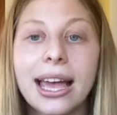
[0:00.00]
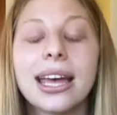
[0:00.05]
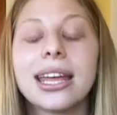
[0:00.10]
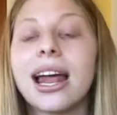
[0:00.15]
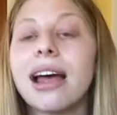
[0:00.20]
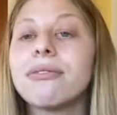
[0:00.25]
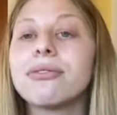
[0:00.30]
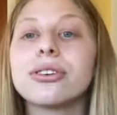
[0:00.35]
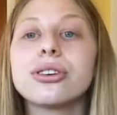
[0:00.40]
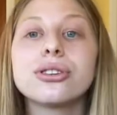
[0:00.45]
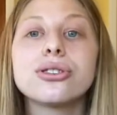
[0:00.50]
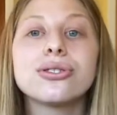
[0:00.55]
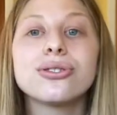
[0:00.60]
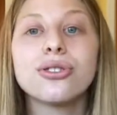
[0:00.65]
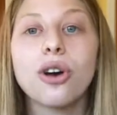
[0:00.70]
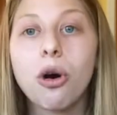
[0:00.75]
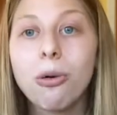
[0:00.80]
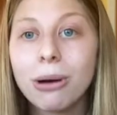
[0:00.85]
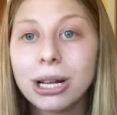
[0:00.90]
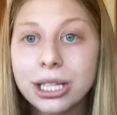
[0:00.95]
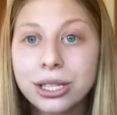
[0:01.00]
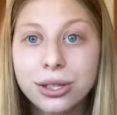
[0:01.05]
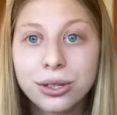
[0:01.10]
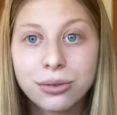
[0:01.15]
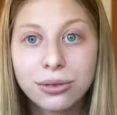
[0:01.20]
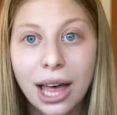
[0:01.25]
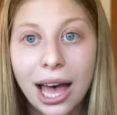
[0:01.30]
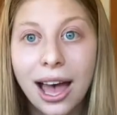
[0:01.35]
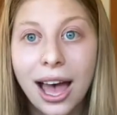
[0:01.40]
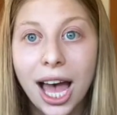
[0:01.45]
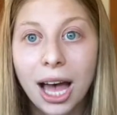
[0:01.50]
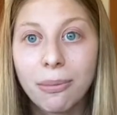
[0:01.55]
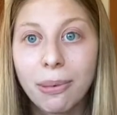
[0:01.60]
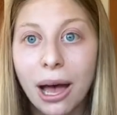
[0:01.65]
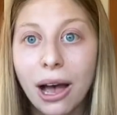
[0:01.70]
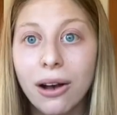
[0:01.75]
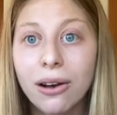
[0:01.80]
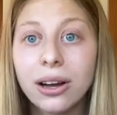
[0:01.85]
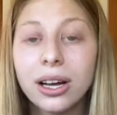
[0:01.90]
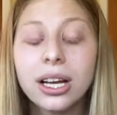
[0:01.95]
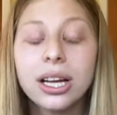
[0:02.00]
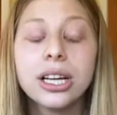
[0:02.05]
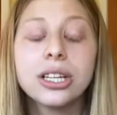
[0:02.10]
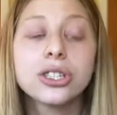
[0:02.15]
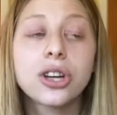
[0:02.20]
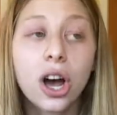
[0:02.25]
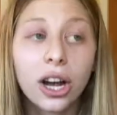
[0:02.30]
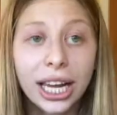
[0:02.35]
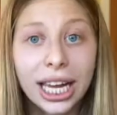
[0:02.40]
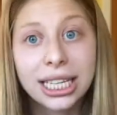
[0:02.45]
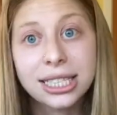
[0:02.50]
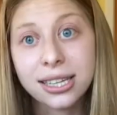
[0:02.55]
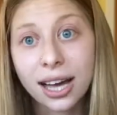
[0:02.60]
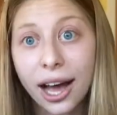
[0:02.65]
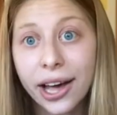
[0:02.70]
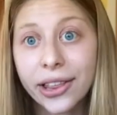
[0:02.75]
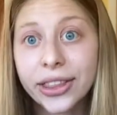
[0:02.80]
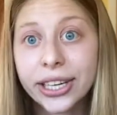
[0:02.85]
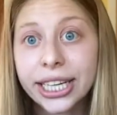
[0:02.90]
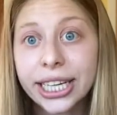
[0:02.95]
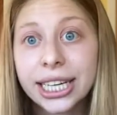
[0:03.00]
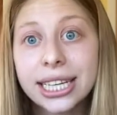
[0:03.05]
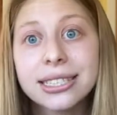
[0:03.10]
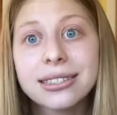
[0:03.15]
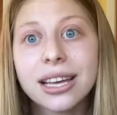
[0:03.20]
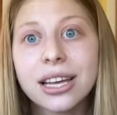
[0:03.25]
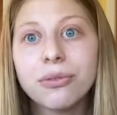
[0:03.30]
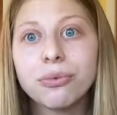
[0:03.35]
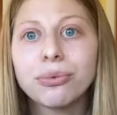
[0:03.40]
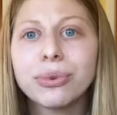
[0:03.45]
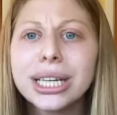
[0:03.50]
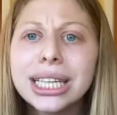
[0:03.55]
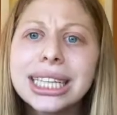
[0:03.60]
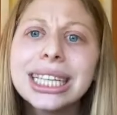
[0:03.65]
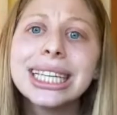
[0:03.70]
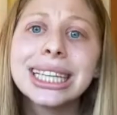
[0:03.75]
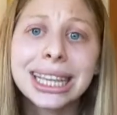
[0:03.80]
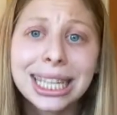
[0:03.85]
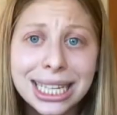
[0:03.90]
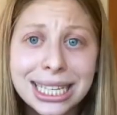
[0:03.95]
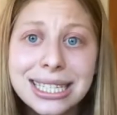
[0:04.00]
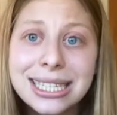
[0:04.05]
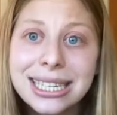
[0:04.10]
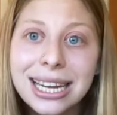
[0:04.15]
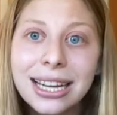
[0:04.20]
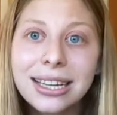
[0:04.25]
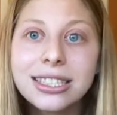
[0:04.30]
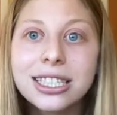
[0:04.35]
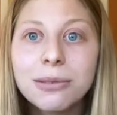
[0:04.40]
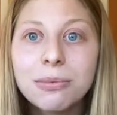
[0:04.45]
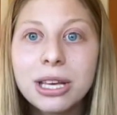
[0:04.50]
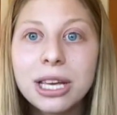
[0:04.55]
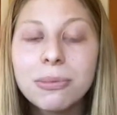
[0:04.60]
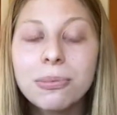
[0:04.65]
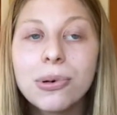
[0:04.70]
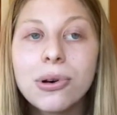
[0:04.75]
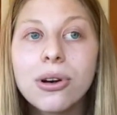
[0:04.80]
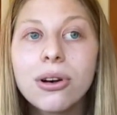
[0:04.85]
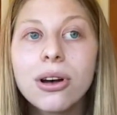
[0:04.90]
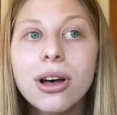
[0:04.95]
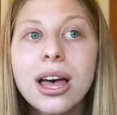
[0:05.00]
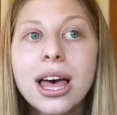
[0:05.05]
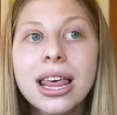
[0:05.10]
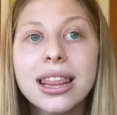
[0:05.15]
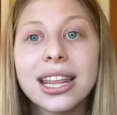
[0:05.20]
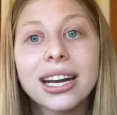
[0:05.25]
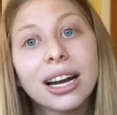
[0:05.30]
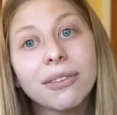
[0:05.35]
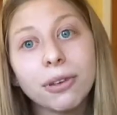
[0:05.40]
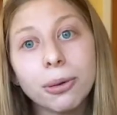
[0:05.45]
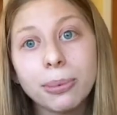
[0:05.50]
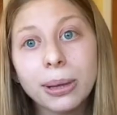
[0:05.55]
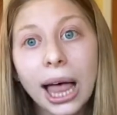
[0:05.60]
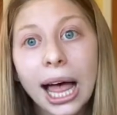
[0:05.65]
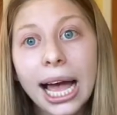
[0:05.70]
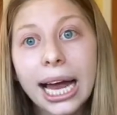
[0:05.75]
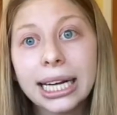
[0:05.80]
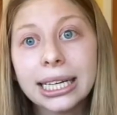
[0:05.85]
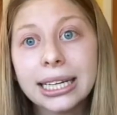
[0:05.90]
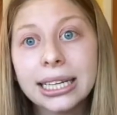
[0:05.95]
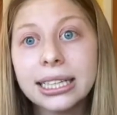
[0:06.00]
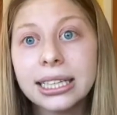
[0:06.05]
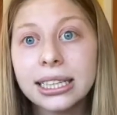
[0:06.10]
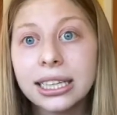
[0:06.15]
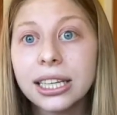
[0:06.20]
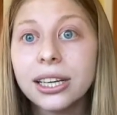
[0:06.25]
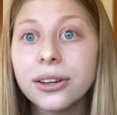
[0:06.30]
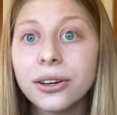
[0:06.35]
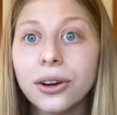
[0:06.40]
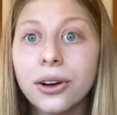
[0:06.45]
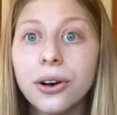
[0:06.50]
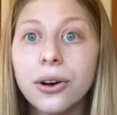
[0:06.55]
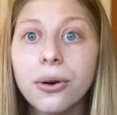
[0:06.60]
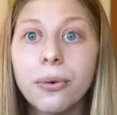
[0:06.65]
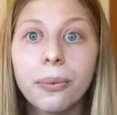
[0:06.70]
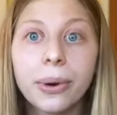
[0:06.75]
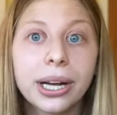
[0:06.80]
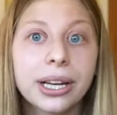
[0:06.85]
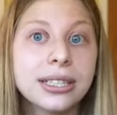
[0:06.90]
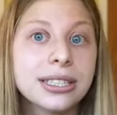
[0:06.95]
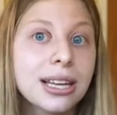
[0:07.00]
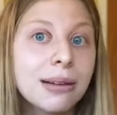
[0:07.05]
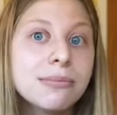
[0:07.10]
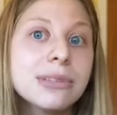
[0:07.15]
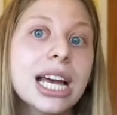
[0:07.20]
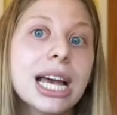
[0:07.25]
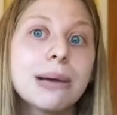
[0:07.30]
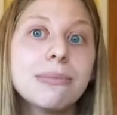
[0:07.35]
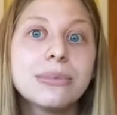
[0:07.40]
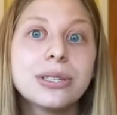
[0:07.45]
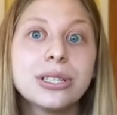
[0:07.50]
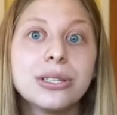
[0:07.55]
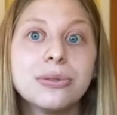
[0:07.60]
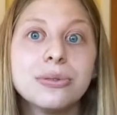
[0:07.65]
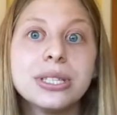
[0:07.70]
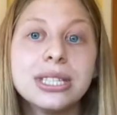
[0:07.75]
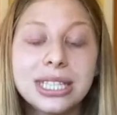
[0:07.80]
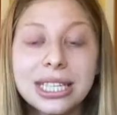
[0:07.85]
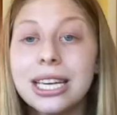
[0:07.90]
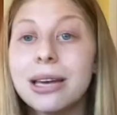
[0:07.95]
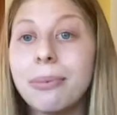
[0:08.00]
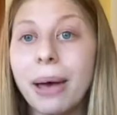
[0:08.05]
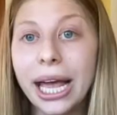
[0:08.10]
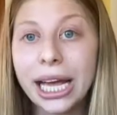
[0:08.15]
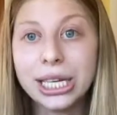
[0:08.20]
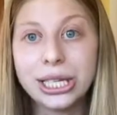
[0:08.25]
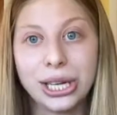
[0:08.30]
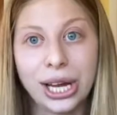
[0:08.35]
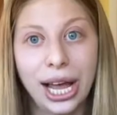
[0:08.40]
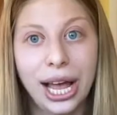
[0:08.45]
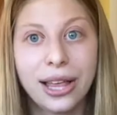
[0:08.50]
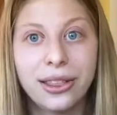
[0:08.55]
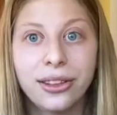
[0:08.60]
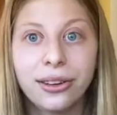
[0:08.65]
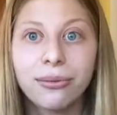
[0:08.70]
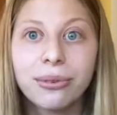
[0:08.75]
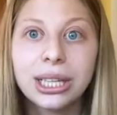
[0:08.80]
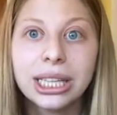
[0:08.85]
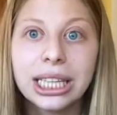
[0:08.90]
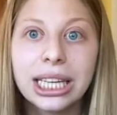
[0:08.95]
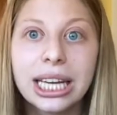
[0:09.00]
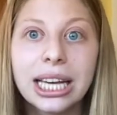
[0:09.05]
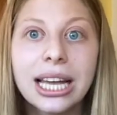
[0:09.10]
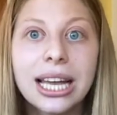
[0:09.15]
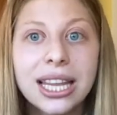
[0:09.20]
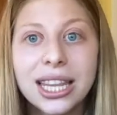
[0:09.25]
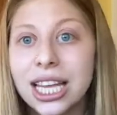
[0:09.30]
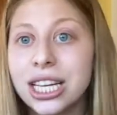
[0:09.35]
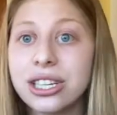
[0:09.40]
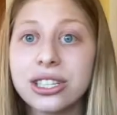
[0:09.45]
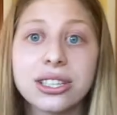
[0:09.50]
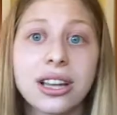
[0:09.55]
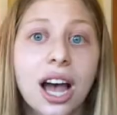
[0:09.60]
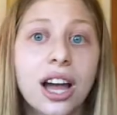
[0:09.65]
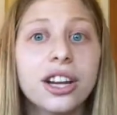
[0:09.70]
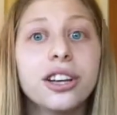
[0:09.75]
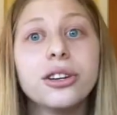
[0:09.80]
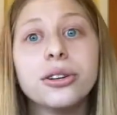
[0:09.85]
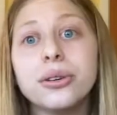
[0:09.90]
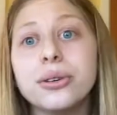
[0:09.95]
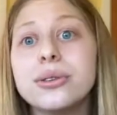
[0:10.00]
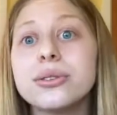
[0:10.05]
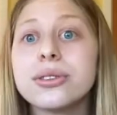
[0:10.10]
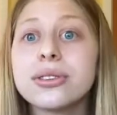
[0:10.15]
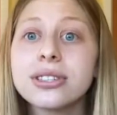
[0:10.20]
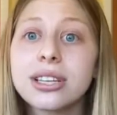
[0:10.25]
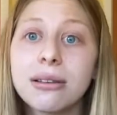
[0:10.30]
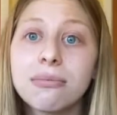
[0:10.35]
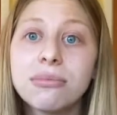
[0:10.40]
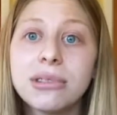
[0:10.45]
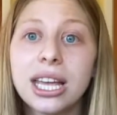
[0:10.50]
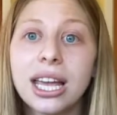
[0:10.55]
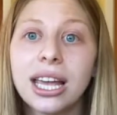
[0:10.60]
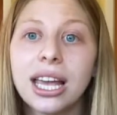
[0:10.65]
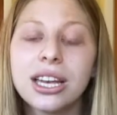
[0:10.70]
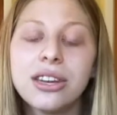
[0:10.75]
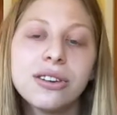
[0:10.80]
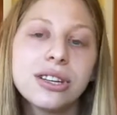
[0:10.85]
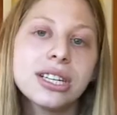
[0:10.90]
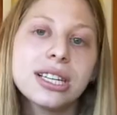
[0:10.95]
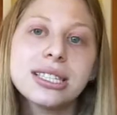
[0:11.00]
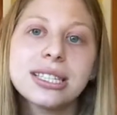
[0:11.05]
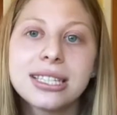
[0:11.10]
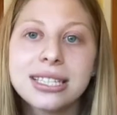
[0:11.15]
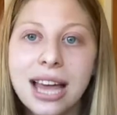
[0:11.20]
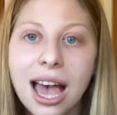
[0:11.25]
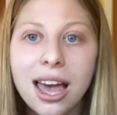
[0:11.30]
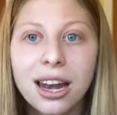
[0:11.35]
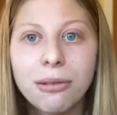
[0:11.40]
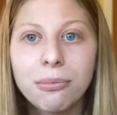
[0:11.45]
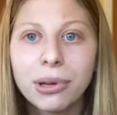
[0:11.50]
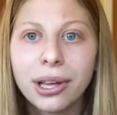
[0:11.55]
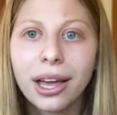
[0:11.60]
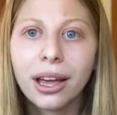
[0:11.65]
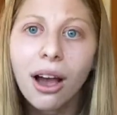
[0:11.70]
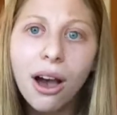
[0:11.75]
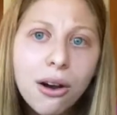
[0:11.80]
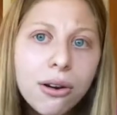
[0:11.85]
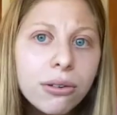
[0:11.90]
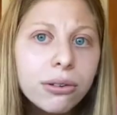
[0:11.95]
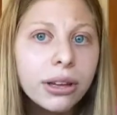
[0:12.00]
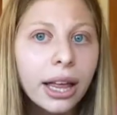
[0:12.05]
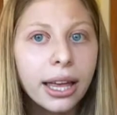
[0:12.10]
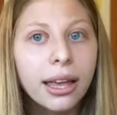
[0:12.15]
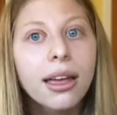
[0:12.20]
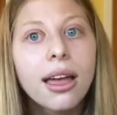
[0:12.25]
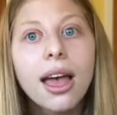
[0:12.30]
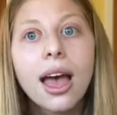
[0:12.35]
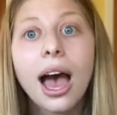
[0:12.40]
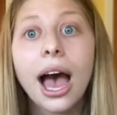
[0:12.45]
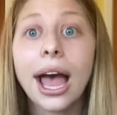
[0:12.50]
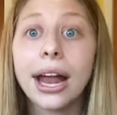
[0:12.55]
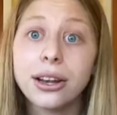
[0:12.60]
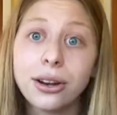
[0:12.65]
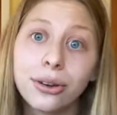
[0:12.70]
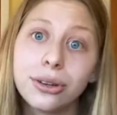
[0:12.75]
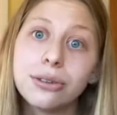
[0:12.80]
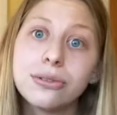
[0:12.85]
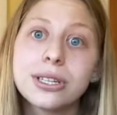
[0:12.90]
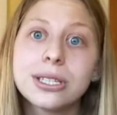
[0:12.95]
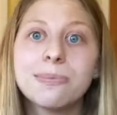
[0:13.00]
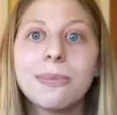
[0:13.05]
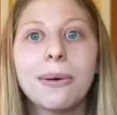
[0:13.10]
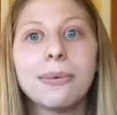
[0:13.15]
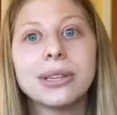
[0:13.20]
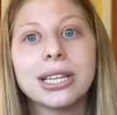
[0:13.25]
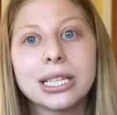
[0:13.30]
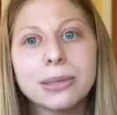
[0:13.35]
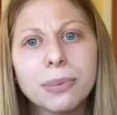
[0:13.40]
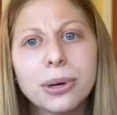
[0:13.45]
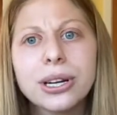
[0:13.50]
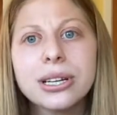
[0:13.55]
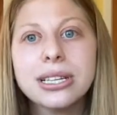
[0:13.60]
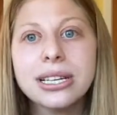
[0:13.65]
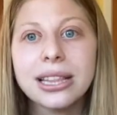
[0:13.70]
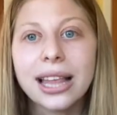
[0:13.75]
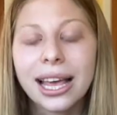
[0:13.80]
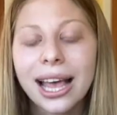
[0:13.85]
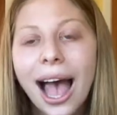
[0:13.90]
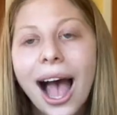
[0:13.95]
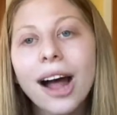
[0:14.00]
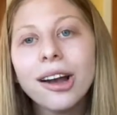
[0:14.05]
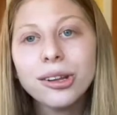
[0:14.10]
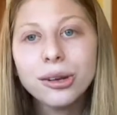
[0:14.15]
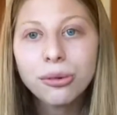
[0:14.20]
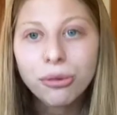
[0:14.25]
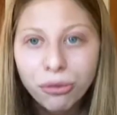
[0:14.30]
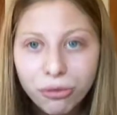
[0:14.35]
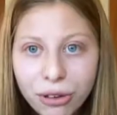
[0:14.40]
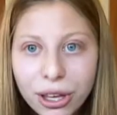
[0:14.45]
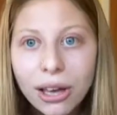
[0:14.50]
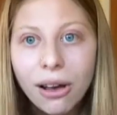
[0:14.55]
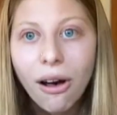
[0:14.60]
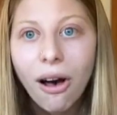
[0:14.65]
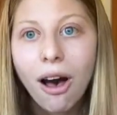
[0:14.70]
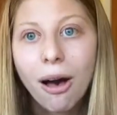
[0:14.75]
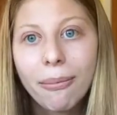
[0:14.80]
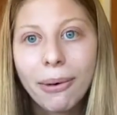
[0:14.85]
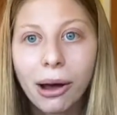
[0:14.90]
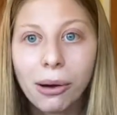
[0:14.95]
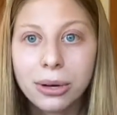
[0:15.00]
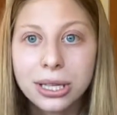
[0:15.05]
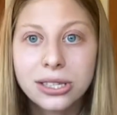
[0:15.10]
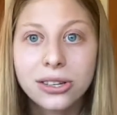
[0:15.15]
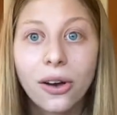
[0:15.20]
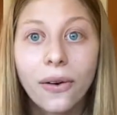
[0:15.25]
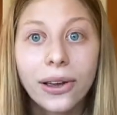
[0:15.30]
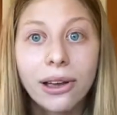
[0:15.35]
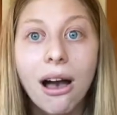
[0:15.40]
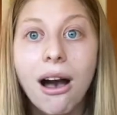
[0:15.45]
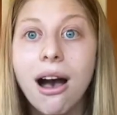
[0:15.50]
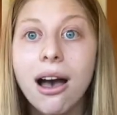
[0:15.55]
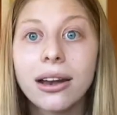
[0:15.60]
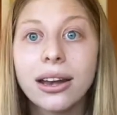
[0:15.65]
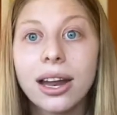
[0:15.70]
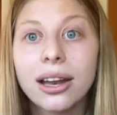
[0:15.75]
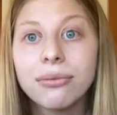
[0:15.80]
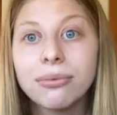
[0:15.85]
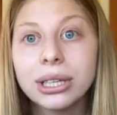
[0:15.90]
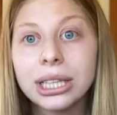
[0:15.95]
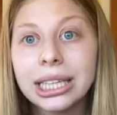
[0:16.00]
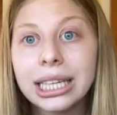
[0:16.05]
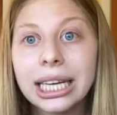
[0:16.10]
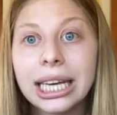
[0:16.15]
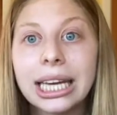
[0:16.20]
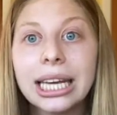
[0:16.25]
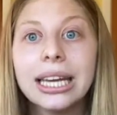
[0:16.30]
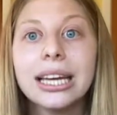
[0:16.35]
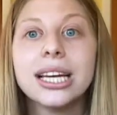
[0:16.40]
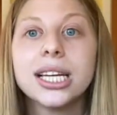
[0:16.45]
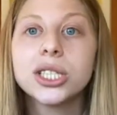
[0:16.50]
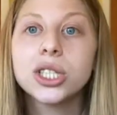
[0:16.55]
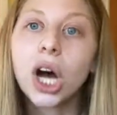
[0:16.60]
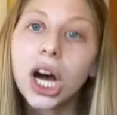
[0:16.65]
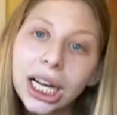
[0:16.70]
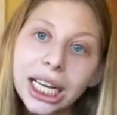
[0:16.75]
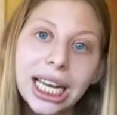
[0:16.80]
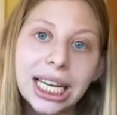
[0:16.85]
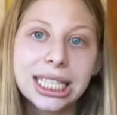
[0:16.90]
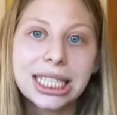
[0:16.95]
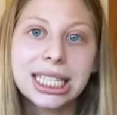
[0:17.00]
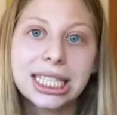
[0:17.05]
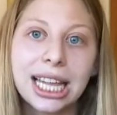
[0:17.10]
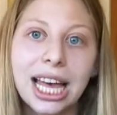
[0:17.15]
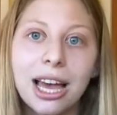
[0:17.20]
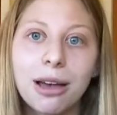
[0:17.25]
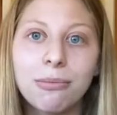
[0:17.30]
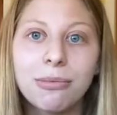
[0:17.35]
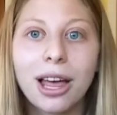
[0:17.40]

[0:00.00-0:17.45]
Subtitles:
And I've learned so much through that about talking to others and really listening to people, that I've applied in clinical, where sometimes you see a patient and they just got news or something, and you can just sit down and be like, oh, like I know you just met with this person, like how do you feel about what's going on, and really talking to them.